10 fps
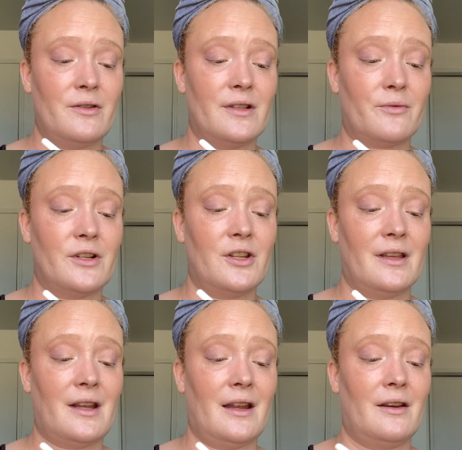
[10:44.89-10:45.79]
She was
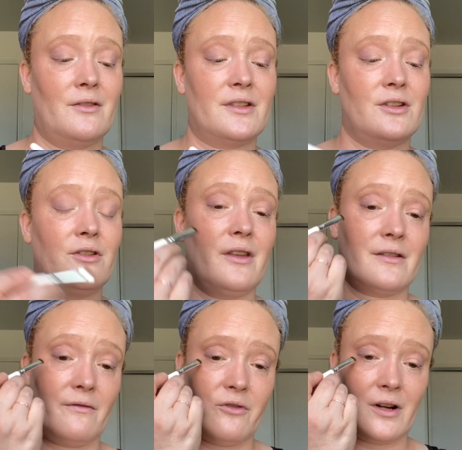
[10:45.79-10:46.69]
originally diagnosed in
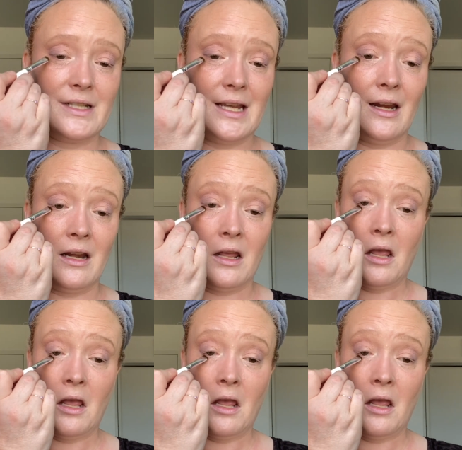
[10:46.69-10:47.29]
2014